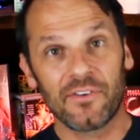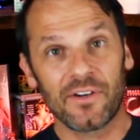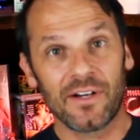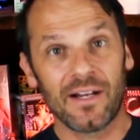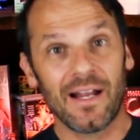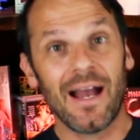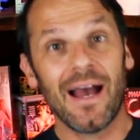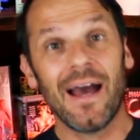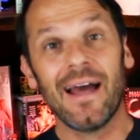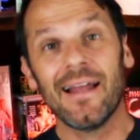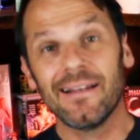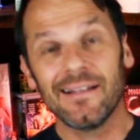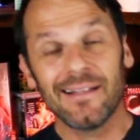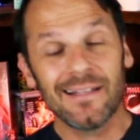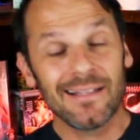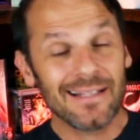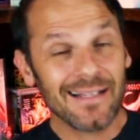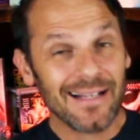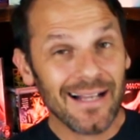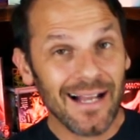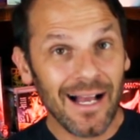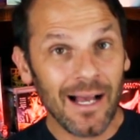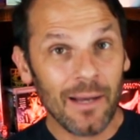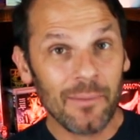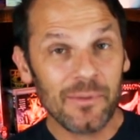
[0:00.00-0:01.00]
that I forgot
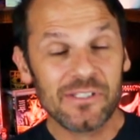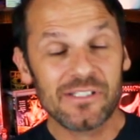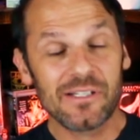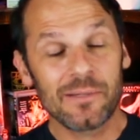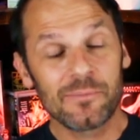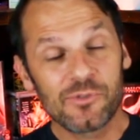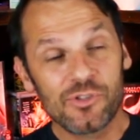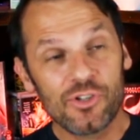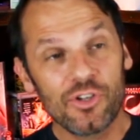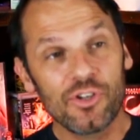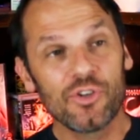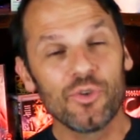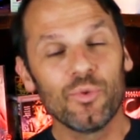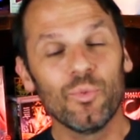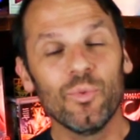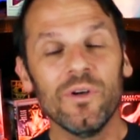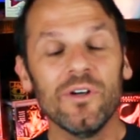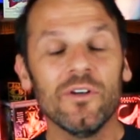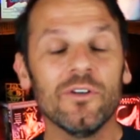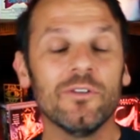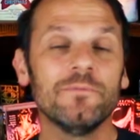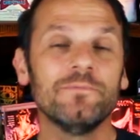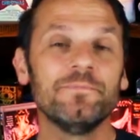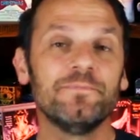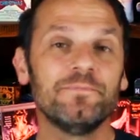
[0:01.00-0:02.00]
in the comments. I'm sure you
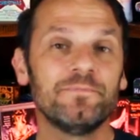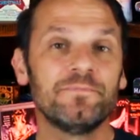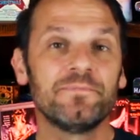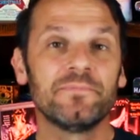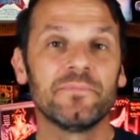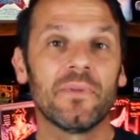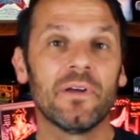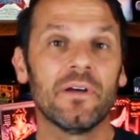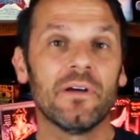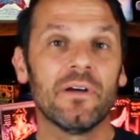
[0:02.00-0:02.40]
will.